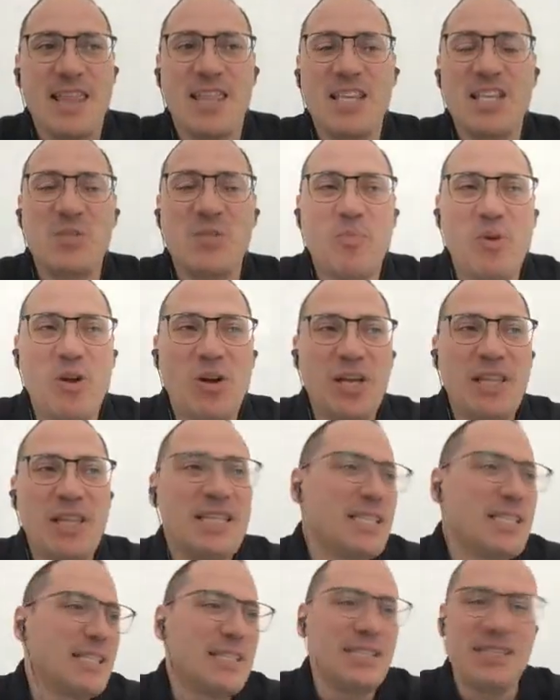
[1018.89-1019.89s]
This plugin
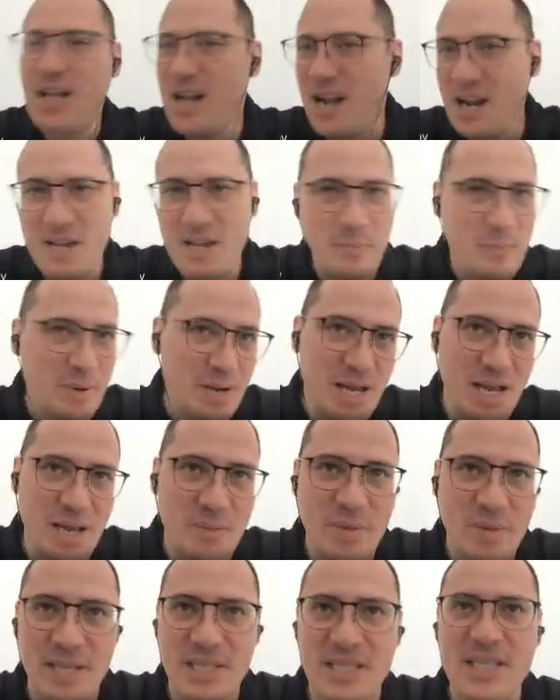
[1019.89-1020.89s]
is not
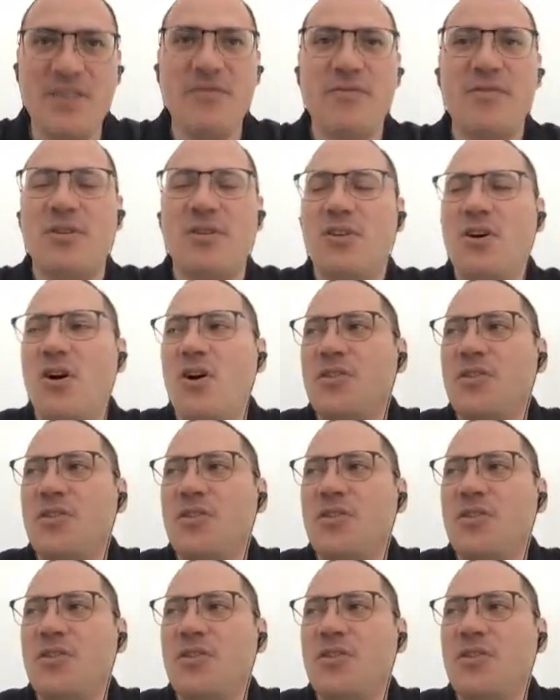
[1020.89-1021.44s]
applied by default